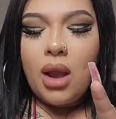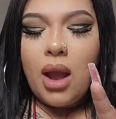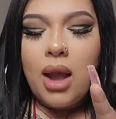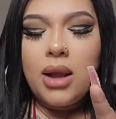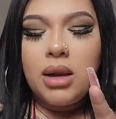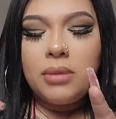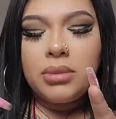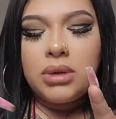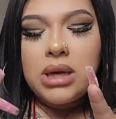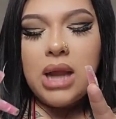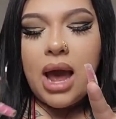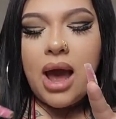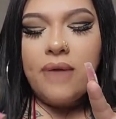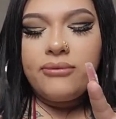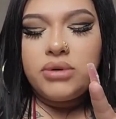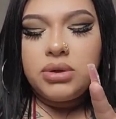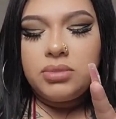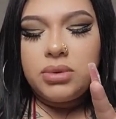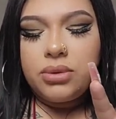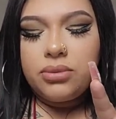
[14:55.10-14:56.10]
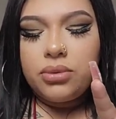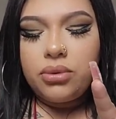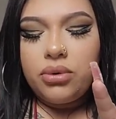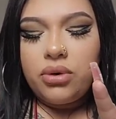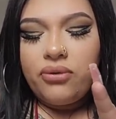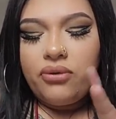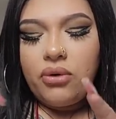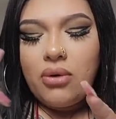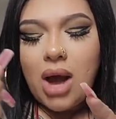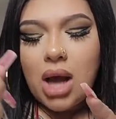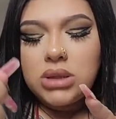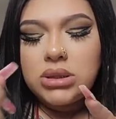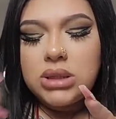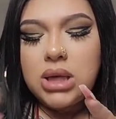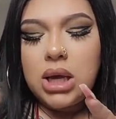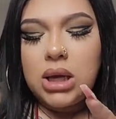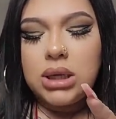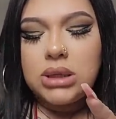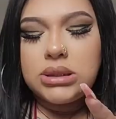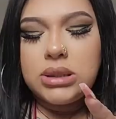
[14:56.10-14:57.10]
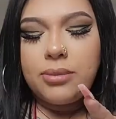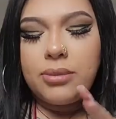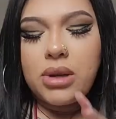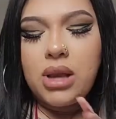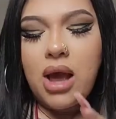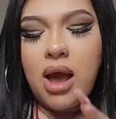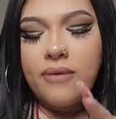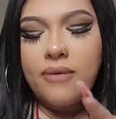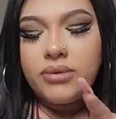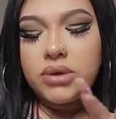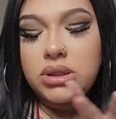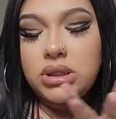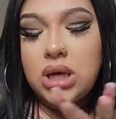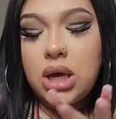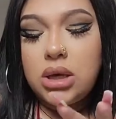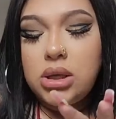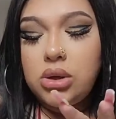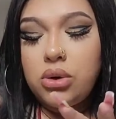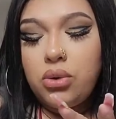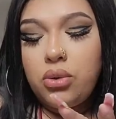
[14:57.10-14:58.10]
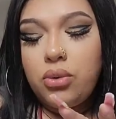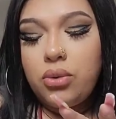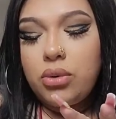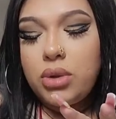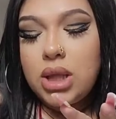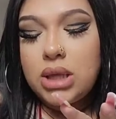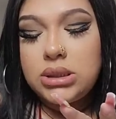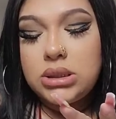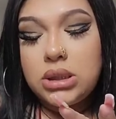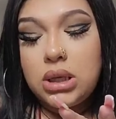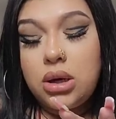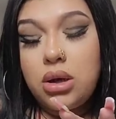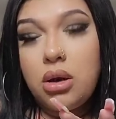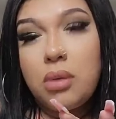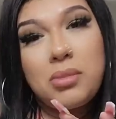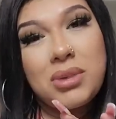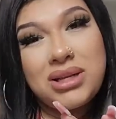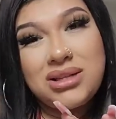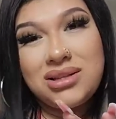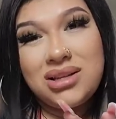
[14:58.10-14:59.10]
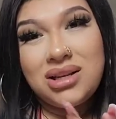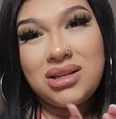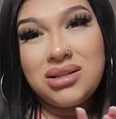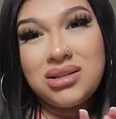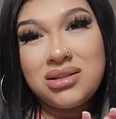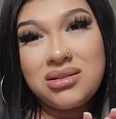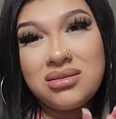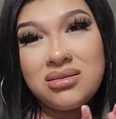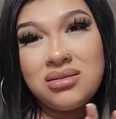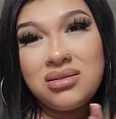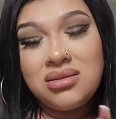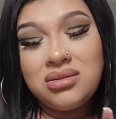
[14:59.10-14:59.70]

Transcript: And I'm gonna have to be rude if you ask that, because I'm gonna have to tell you that's none of your business.